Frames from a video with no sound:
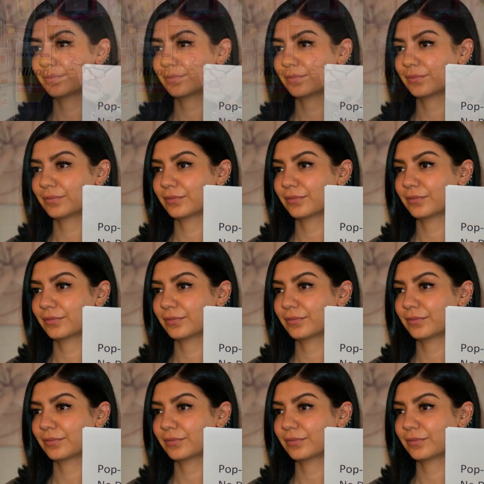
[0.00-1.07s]

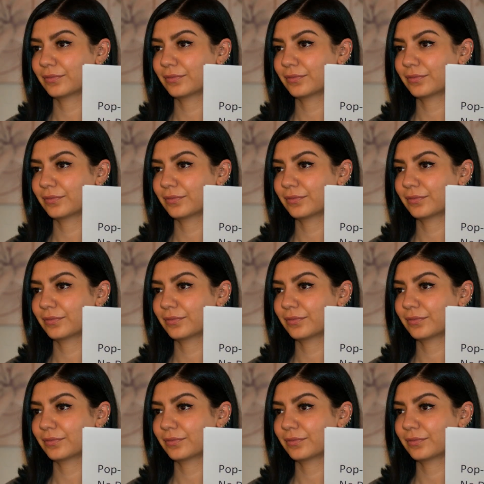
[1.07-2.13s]

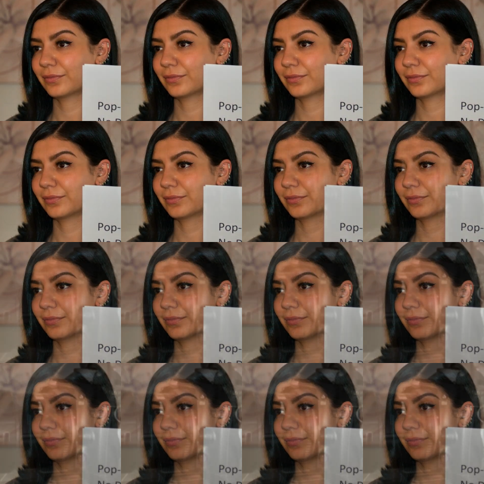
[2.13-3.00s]
No one is speaking in this clip.